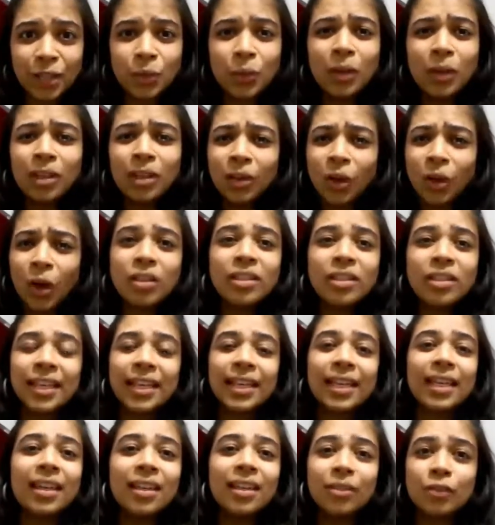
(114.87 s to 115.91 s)
you are not
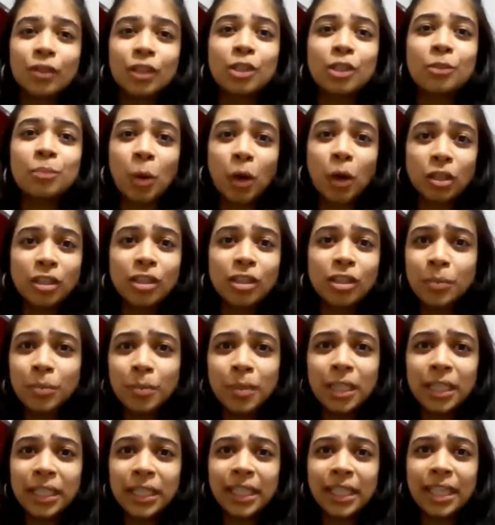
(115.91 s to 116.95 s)
taking
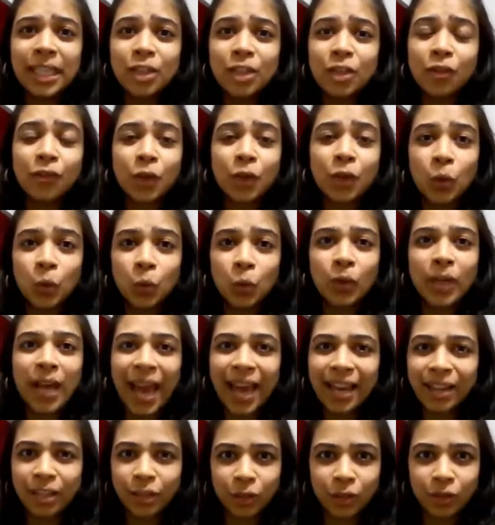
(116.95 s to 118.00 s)
responsibilities of your own
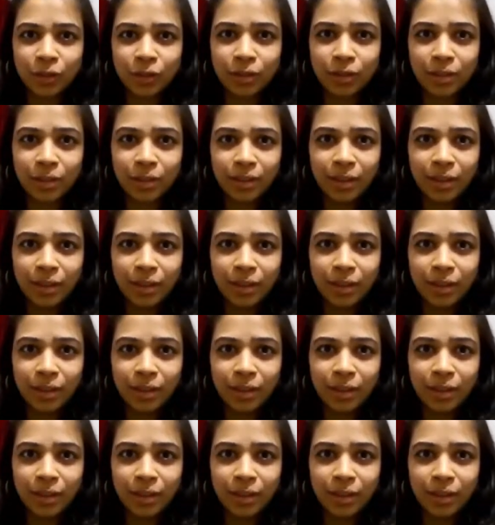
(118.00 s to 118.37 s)
actions.